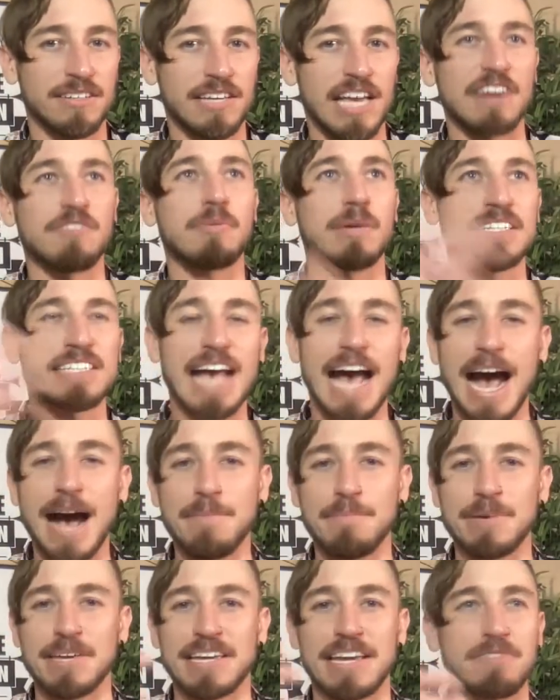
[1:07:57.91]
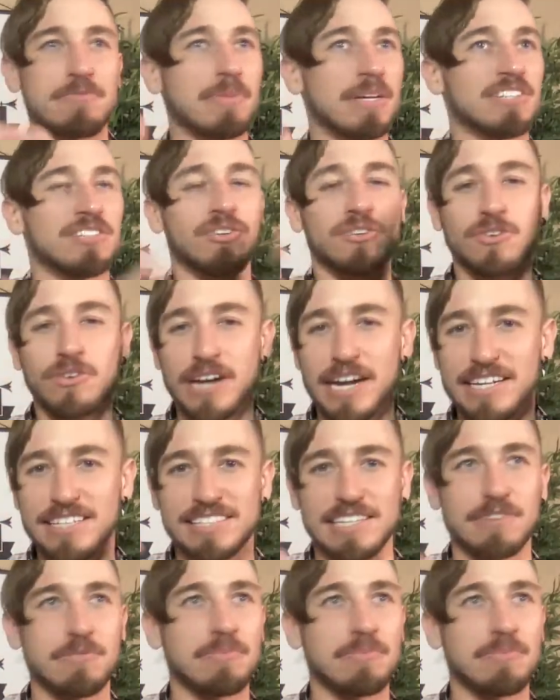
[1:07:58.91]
Everybody's happy. Everybody's crazy.